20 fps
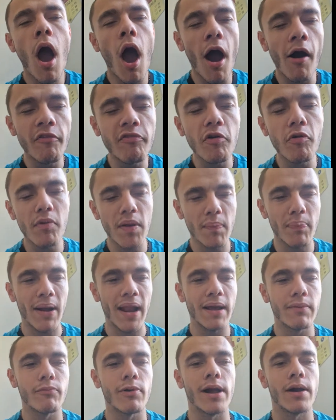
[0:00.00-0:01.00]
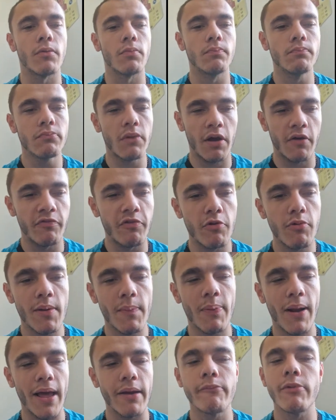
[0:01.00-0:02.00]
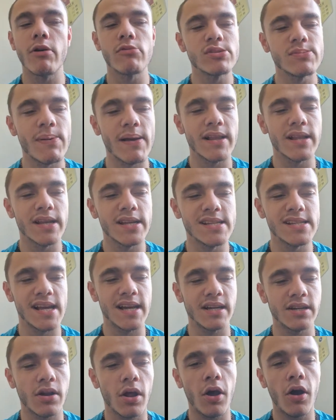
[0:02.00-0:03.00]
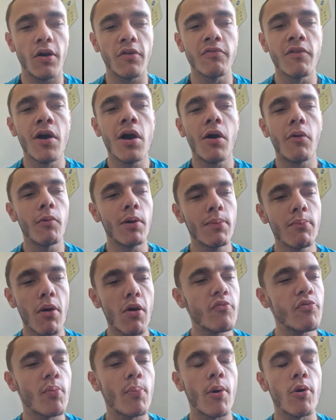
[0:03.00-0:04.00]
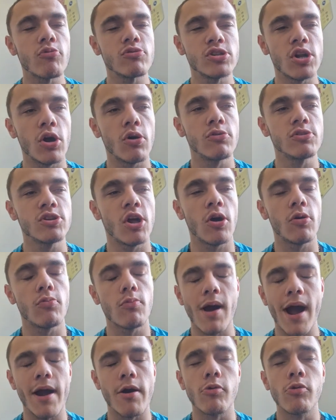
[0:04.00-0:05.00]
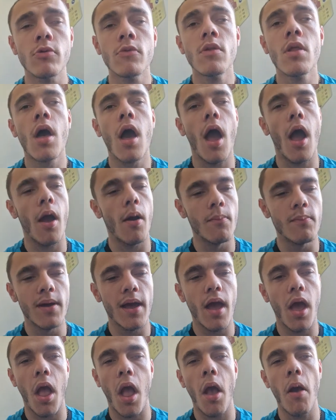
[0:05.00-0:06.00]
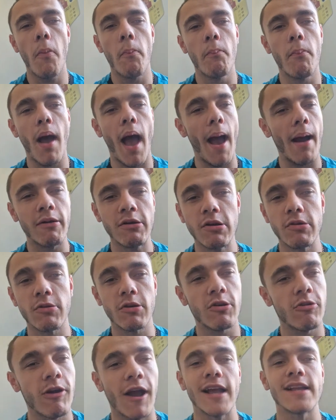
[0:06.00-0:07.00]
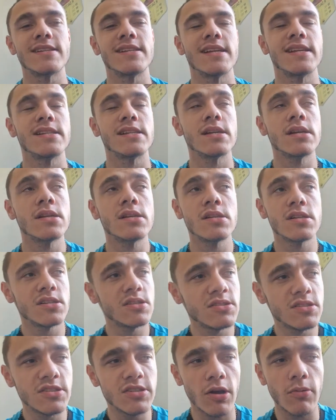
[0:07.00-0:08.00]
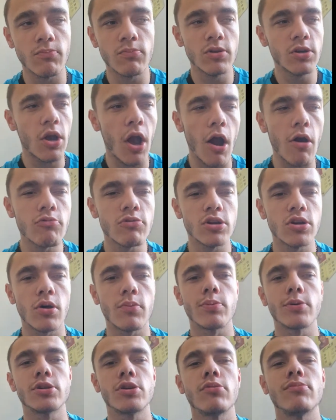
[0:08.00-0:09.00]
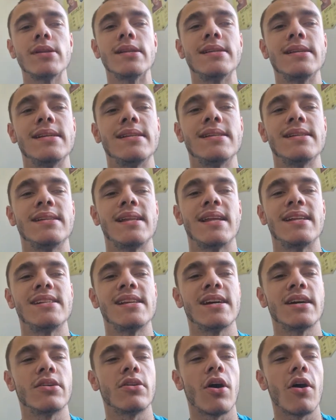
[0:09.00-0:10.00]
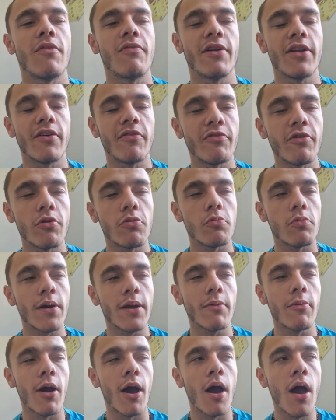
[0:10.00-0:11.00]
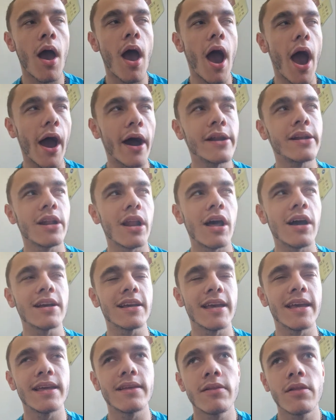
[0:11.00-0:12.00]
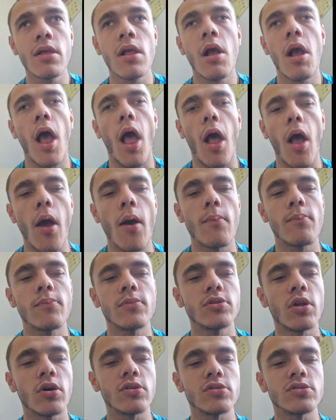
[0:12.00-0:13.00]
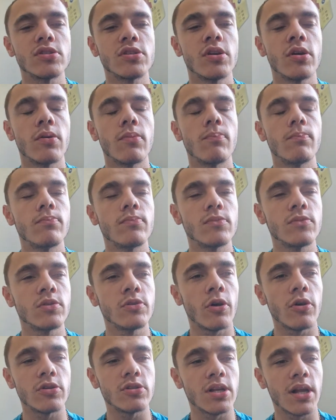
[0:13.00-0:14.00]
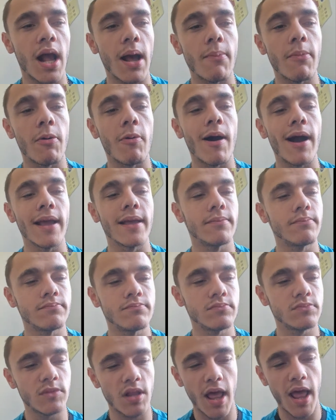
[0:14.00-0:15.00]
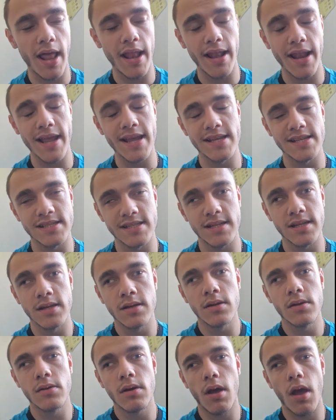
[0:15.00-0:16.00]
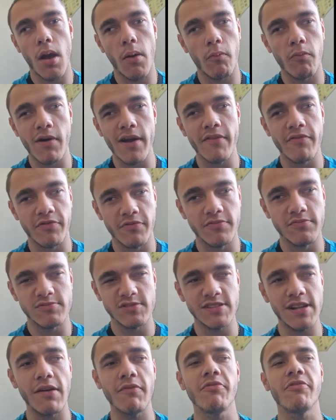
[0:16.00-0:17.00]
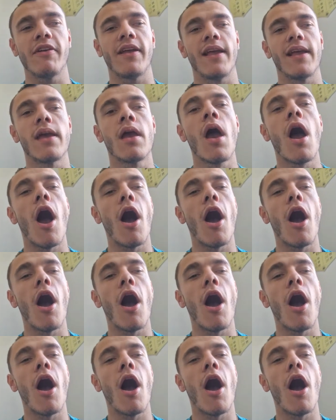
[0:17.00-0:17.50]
I thought we played well. I thought we played well, especially in the second half. We moved the ball so well, and created some golden opportunities in that second half. And I thought we were unlucky not to come away at least with something.